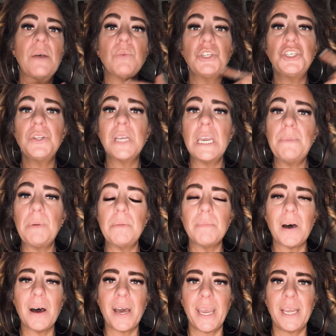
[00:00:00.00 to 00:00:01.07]
I want you to keep in
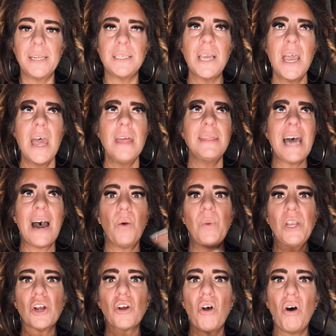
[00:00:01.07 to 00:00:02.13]
mind that
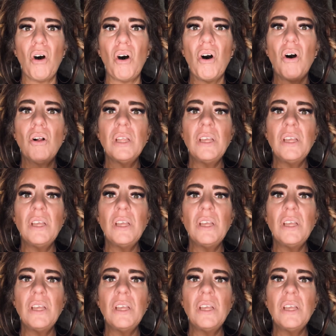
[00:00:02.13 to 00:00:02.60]
we are all